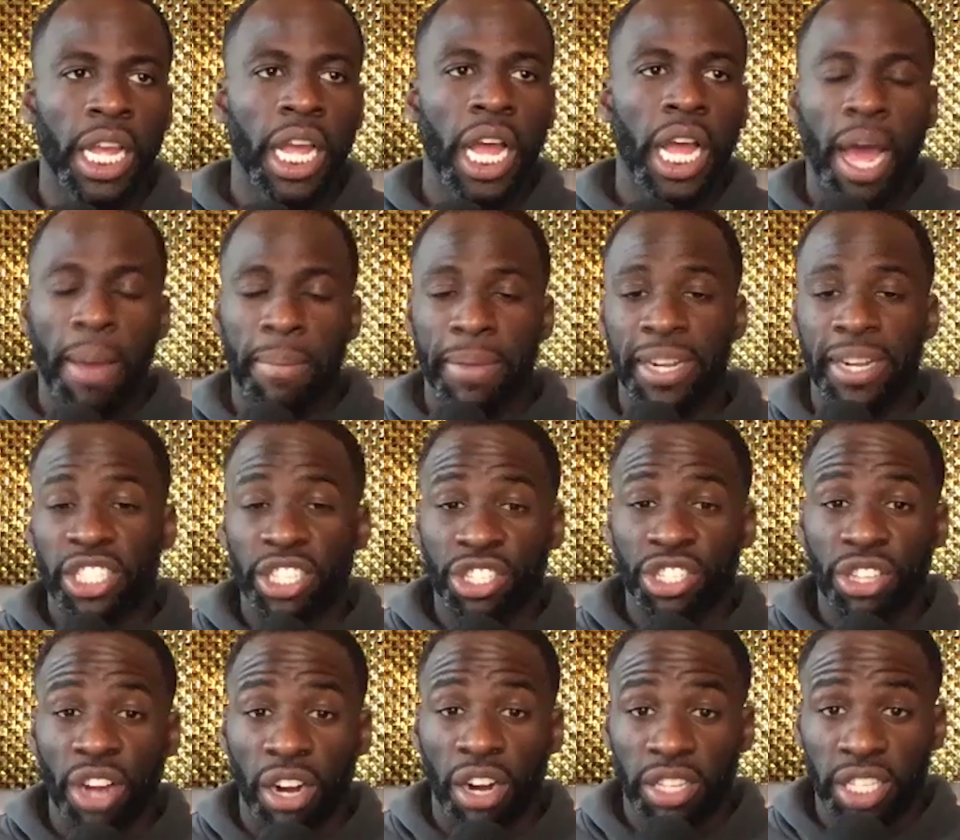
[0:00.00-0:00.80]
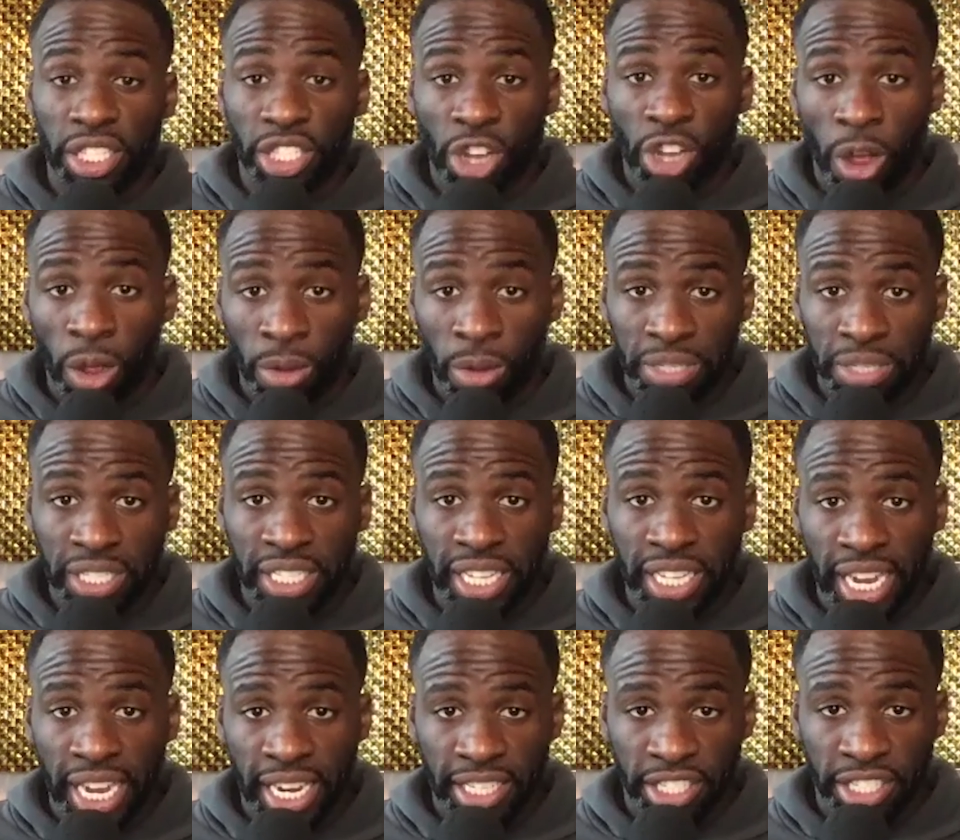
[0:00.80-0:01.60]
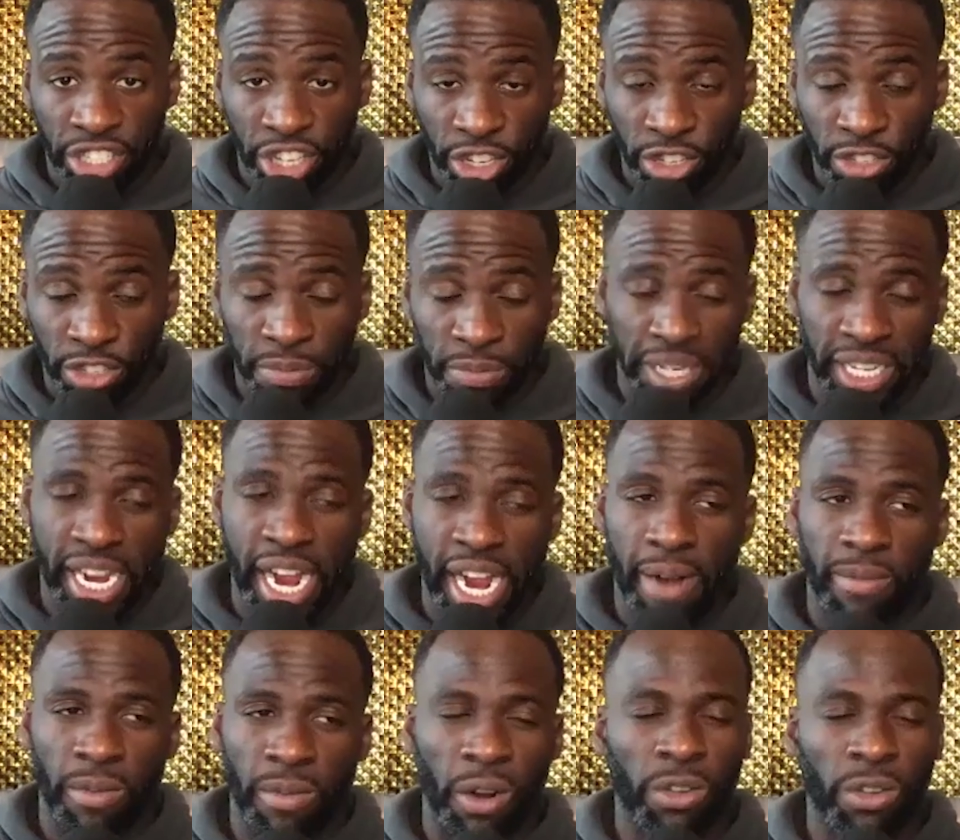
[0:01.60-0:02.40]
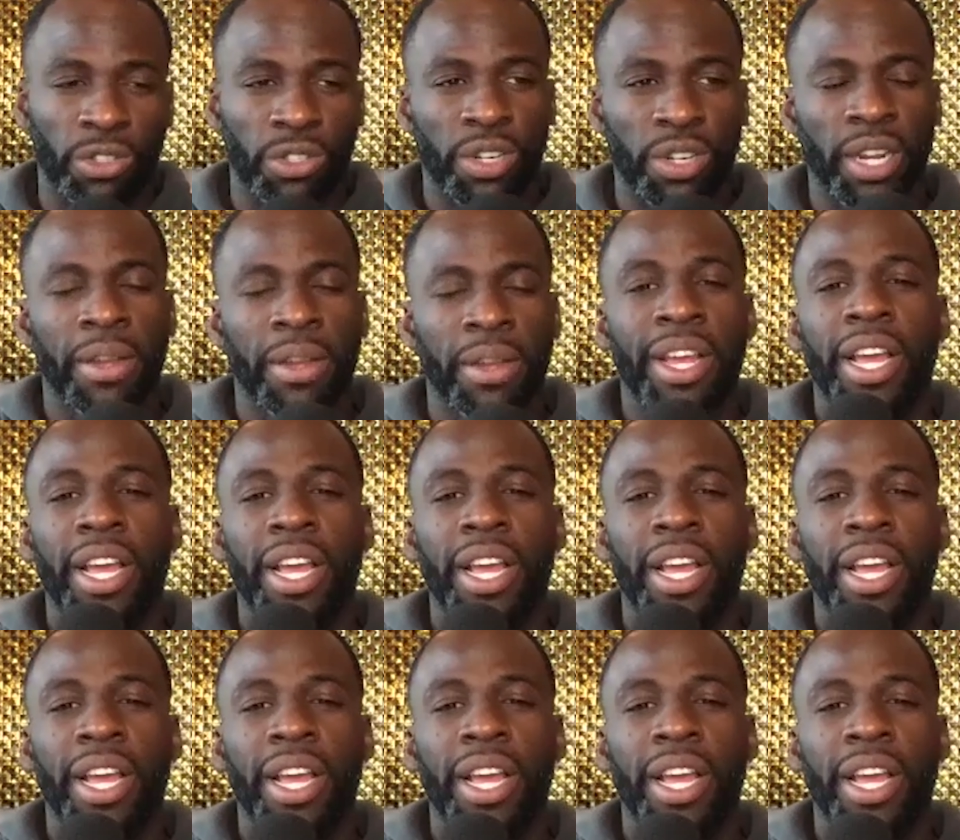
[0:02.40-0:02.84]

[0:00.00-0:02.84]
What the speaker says: I mean, to start this homestand, excuse me, not road trip.